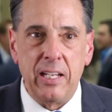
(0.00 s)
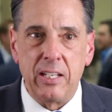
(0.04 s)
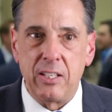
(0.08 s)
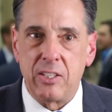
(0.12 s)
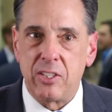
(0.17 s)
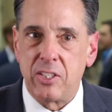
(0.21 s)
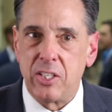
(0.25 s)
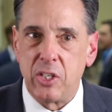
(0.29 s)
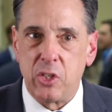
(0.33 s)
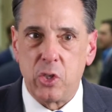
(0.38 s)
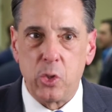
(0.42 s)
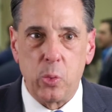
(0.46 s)
in
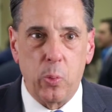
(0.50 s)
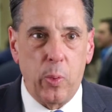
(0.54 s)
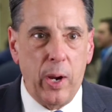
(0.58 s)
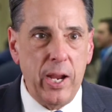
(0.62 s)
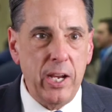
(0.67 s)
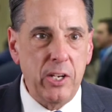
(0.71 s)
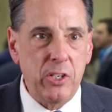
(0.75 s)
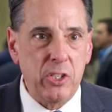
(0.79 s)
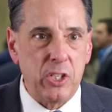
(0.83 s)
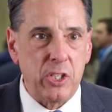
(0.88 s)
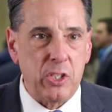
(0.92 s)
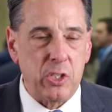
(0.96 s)

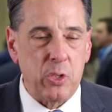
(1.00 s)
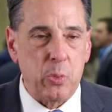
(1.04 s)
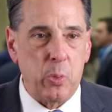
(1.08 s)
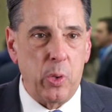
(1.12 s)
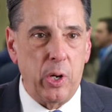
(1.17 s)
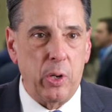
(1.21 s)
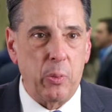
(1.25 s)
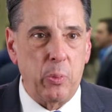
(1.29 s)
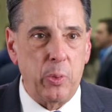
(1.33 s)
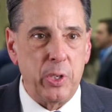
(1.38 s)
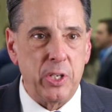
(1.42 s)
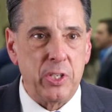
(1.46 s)
situations
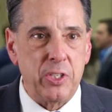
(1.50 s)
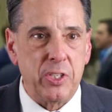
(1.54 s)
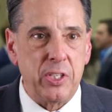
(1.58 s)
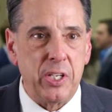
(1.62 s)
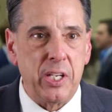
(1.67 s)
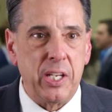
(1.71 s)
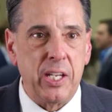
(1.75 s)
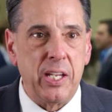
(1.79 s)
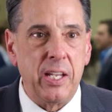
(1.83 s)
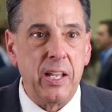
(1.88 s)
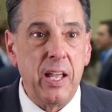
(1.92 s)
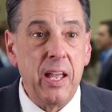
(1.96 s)
where we
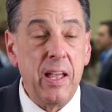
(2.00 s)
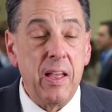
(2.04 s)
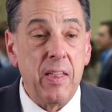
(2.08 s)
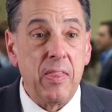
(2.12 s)
see